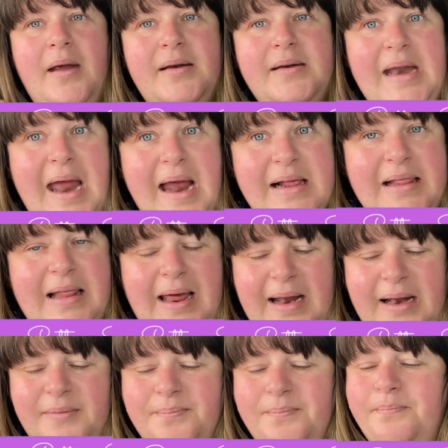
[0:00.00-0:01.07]

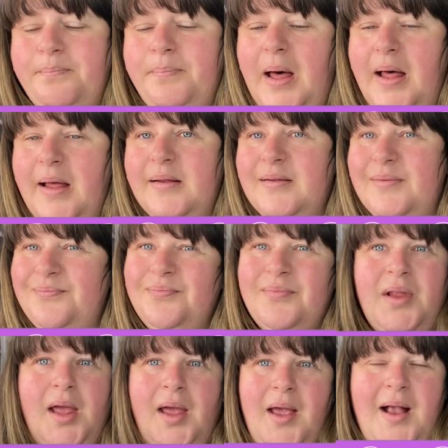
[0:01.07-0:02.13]
neckline, but
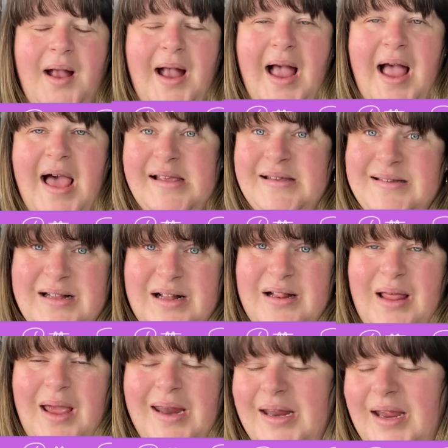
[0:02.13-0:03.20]
I still
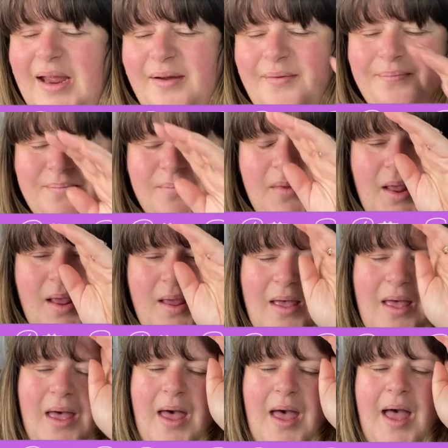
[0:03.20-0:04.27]
like it.
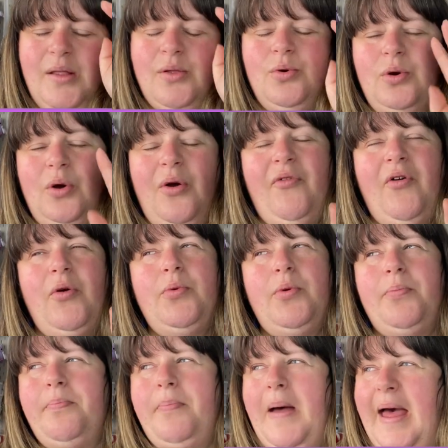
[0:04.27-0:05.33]
I don't know if I
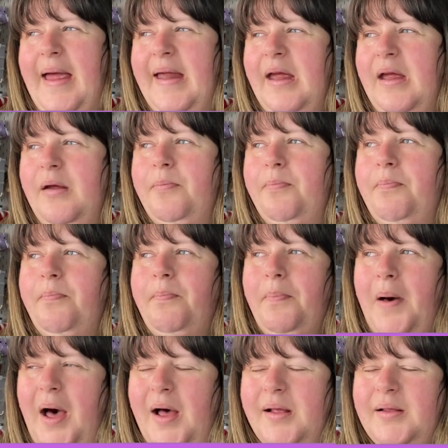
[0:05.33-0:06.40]
would buy it,
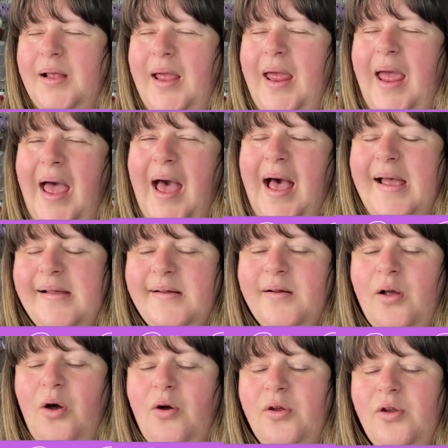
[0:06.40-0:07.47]
but it has
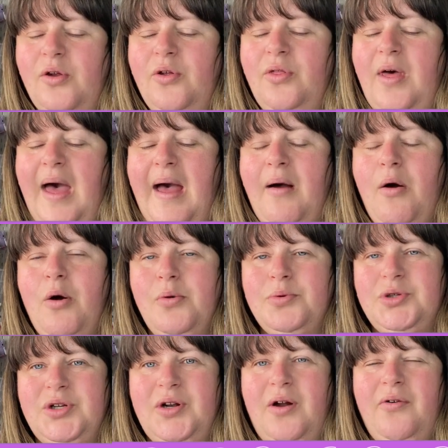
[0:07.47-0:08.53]
got you that
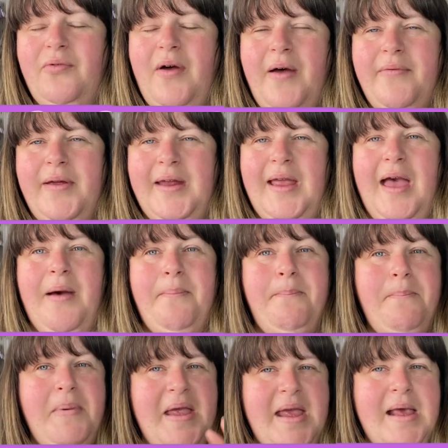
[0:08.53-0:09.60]
option of having a
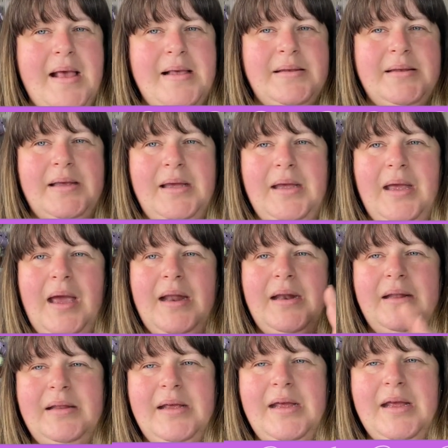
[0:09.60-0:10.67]
B, C and
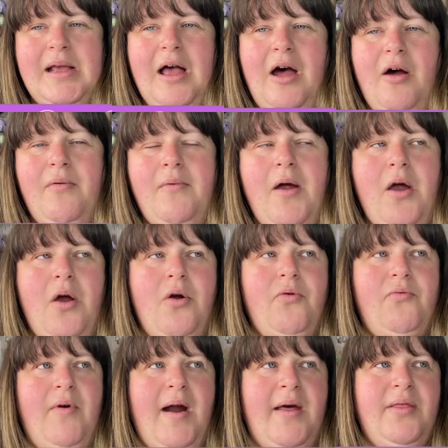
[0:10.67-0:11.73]
a D cup,
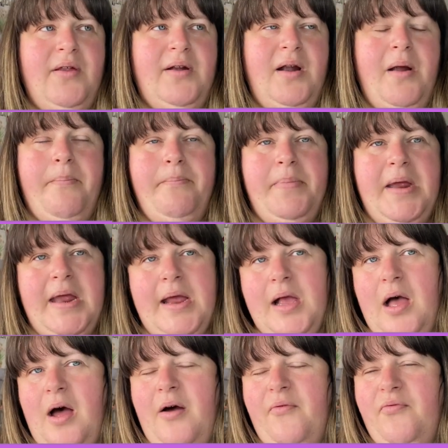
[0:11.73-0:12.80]
rather than a B
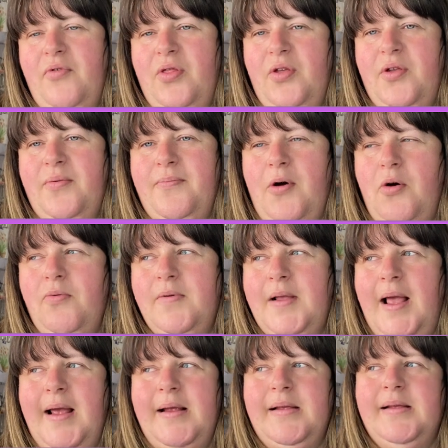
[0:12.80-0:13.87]
cup for the small
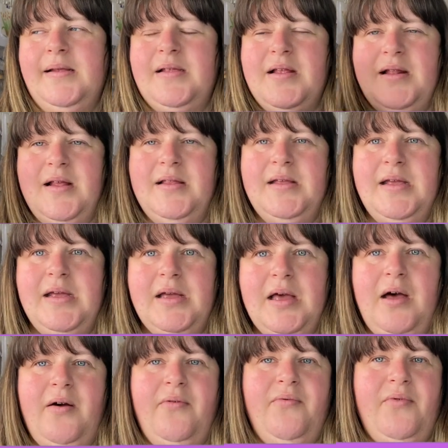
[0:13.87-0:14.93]
sizes and a D
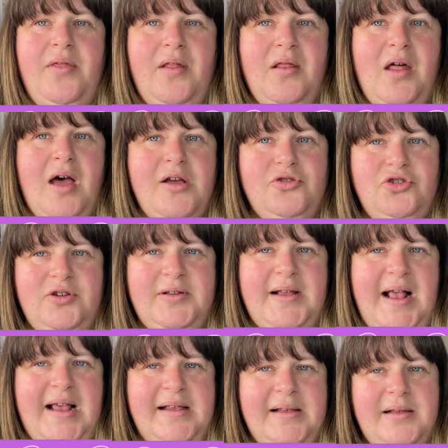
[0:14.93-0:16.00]
cup for the larger
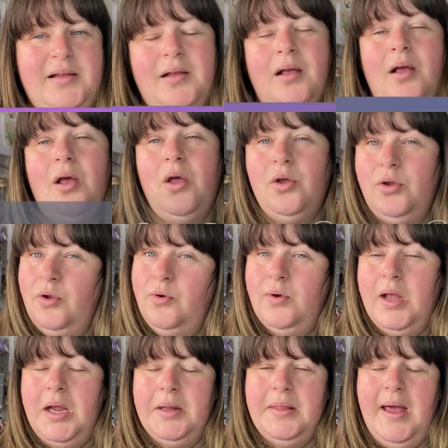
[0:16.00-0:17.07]
sizes. So
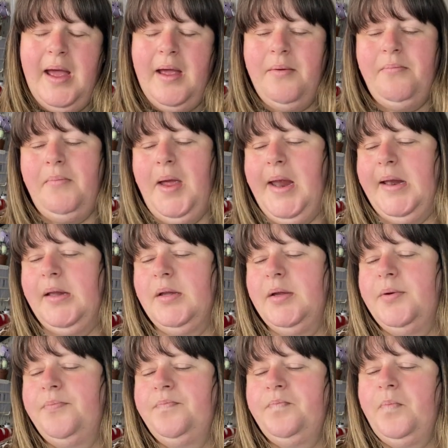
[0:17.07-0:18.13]
keep that in mind.
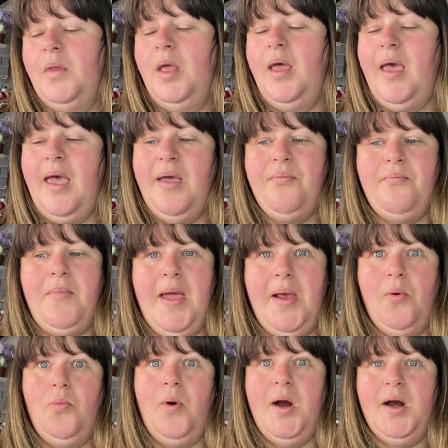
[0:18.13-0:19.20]
It
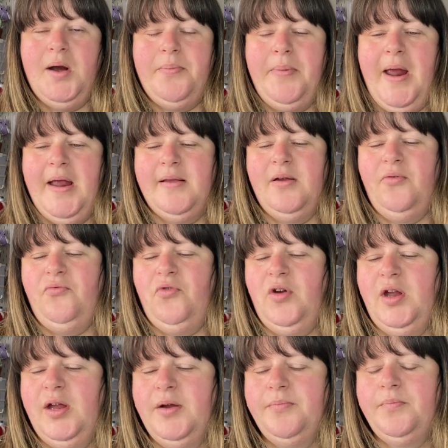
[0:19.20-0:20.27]
might work better for
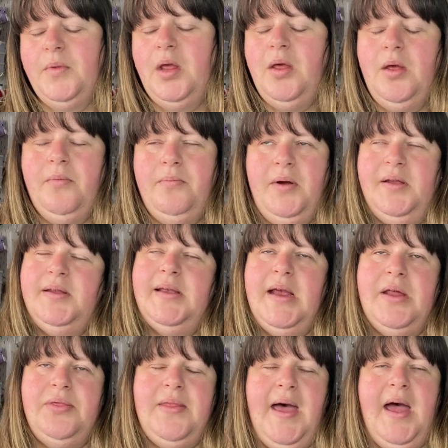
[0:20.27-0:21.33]
you. But
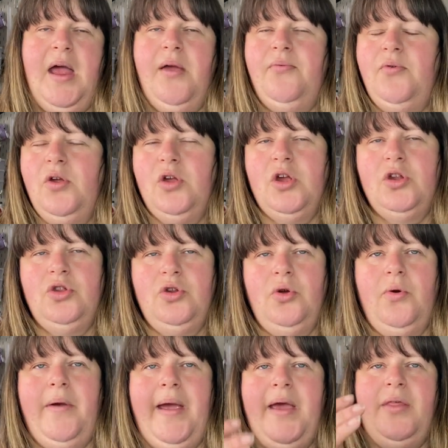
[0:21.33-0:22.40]
seeing that, if you can
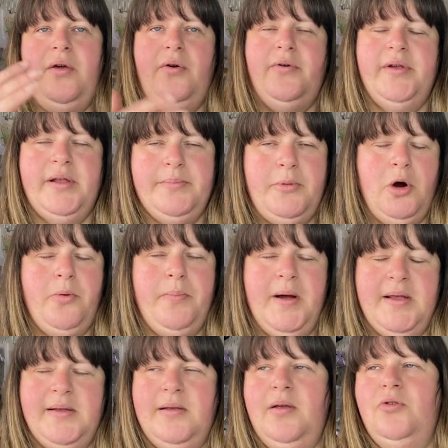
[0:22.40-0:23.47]
do either a small
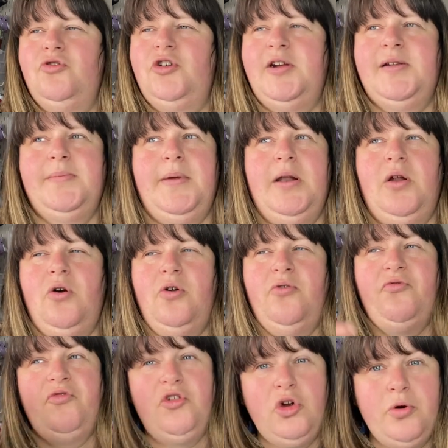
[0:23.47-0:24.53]
bust adjustment or a
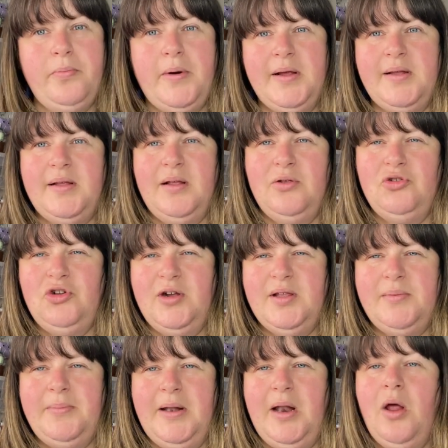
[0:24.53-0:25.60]
full bust
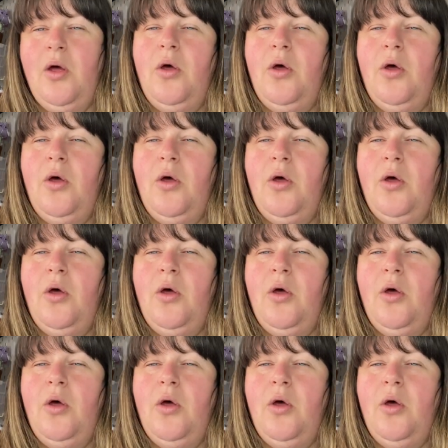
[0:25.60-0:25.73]
adjustment